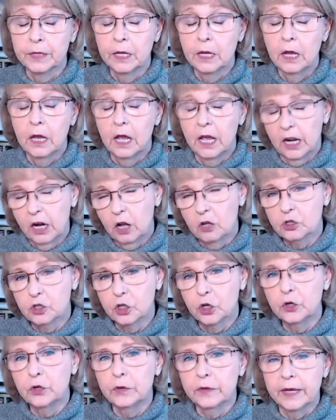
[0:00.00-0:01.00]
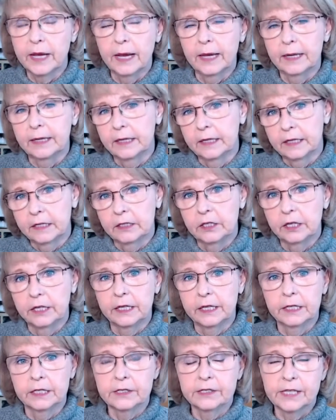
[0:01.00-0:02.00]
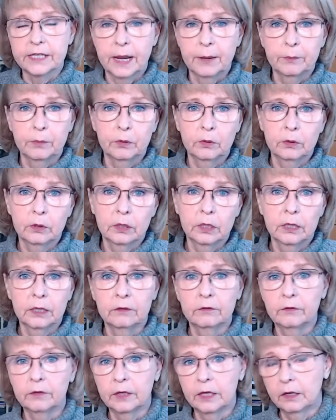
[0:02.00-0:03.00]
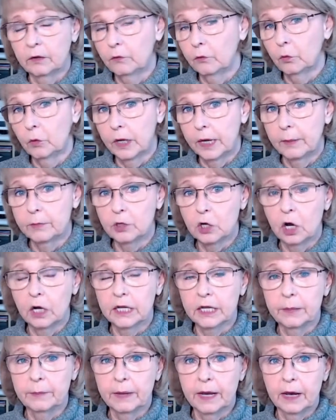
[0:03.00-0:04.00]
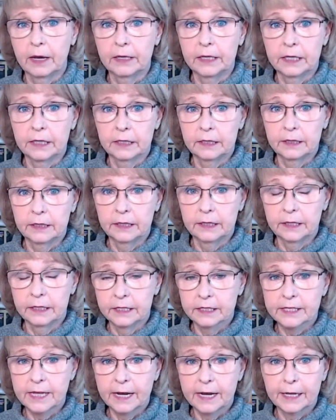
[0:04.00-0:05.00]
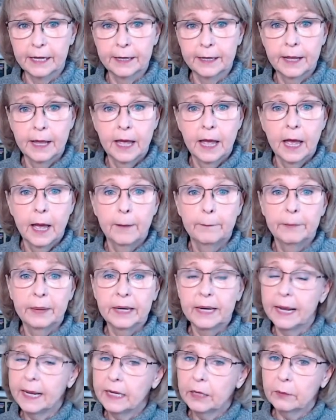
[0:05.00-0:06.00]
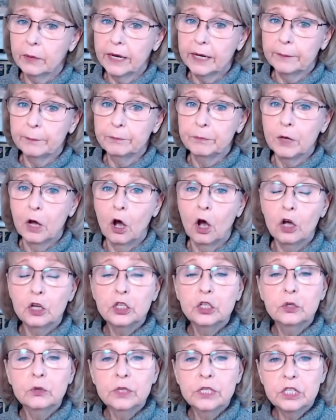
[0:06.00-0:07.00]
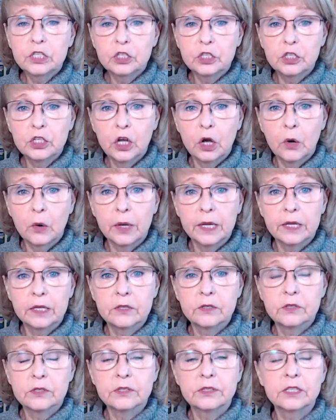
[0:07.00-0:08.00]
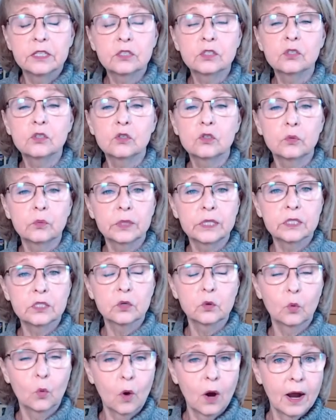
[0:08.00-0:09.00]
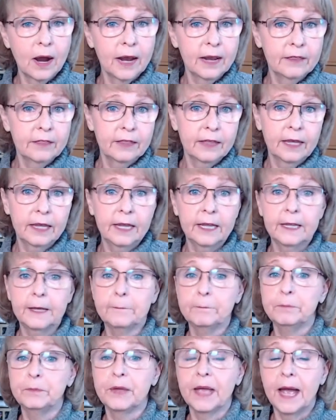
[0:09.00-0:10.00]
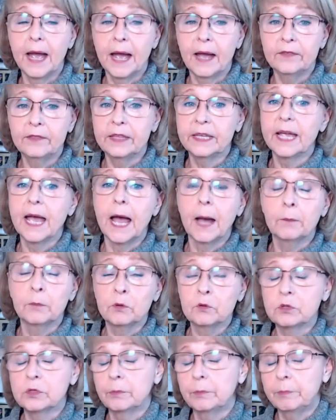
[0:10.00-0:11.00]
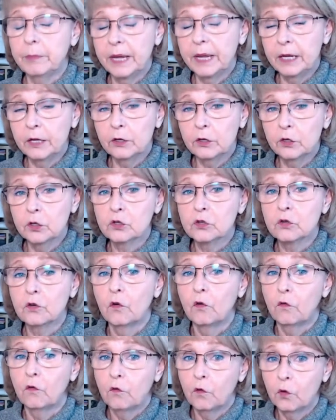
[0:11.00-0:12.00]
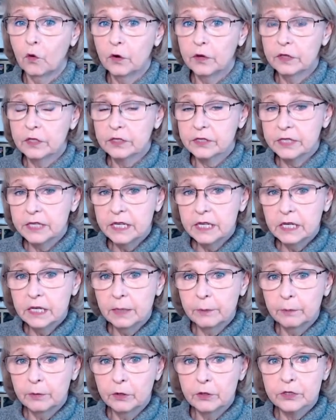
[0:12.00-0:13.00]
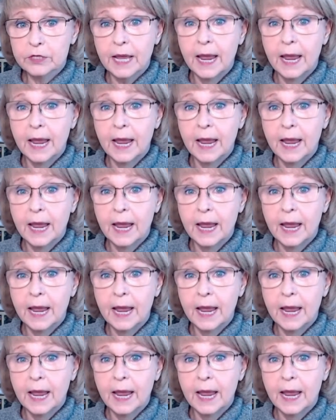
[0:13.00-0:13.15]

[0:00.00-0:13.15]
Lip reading: And I'll show you that in a sample of what I'm talking about in a second. But anyway, all you need to know is this is the reason why they add the apples and bakers for the scene numbers